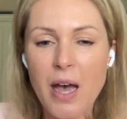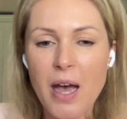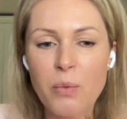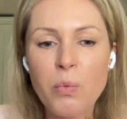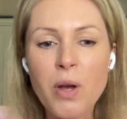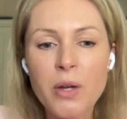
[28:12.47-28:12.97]

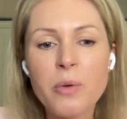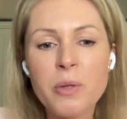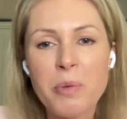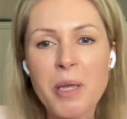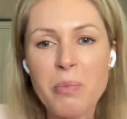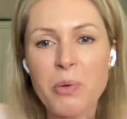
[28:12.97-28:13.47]
I work
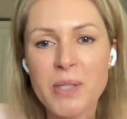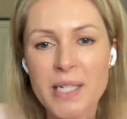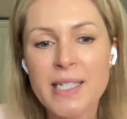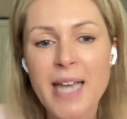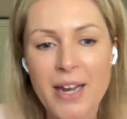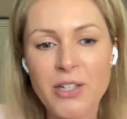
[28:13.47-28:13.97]
with people's
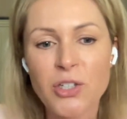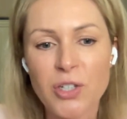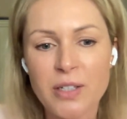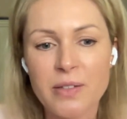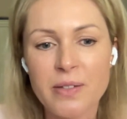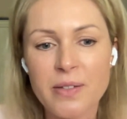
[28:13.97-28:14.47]

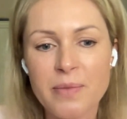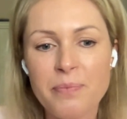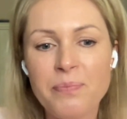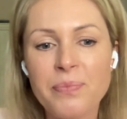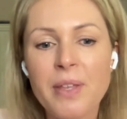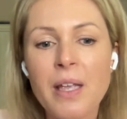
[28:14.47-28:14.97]
intentions.
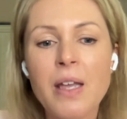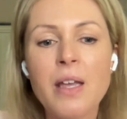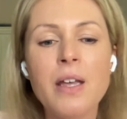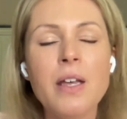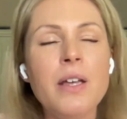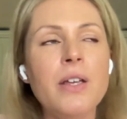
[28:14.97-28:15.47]

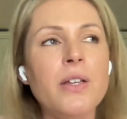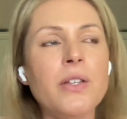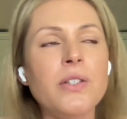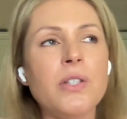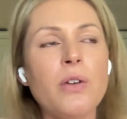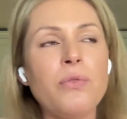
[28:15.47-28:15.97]

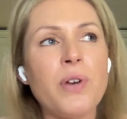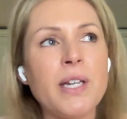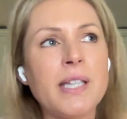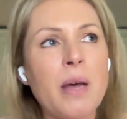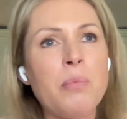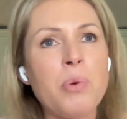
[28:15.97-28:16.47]
So for
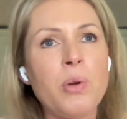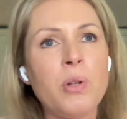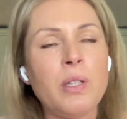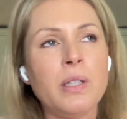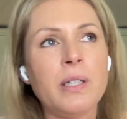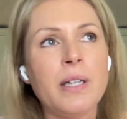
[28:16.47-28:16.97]

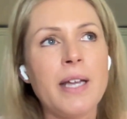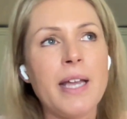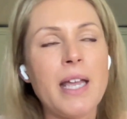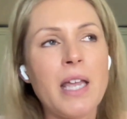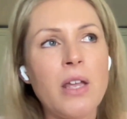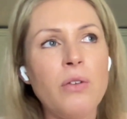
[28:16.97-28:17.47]
example,
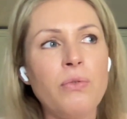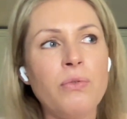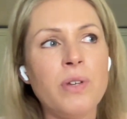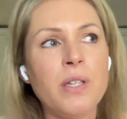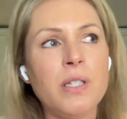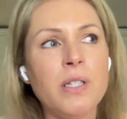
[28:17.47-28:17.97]

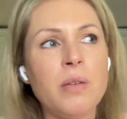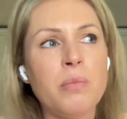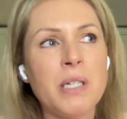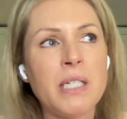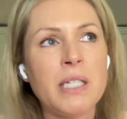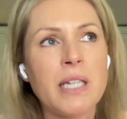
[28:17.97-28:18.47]
if
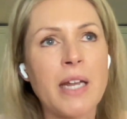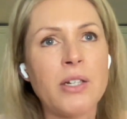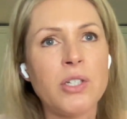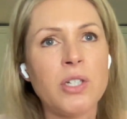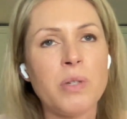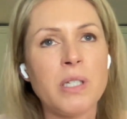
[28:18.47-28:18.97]
somebody's
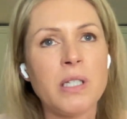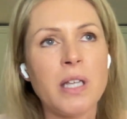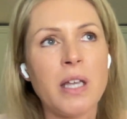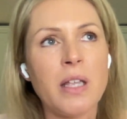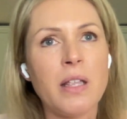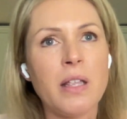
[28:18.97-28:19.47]
intention was
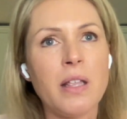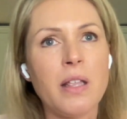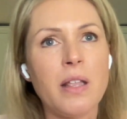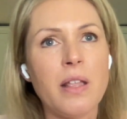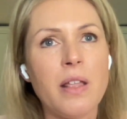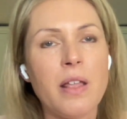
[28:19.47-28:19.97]
that
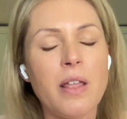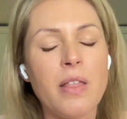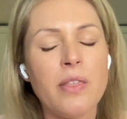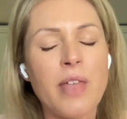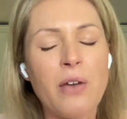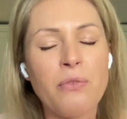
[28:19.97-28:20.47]

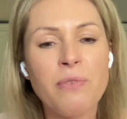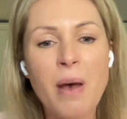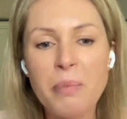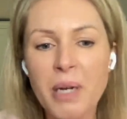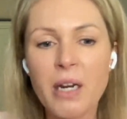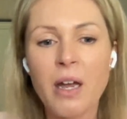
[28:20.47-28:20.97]
their
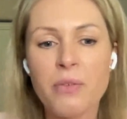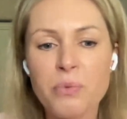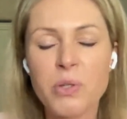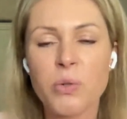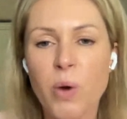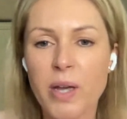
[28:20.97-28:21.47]
family life
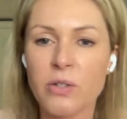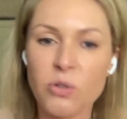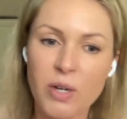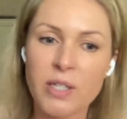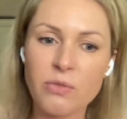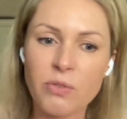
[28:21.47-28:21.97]
was quite
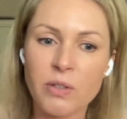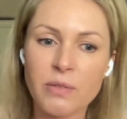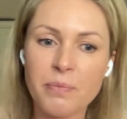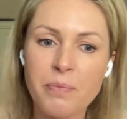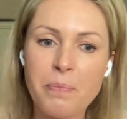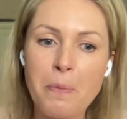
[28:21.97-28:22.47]
stressful,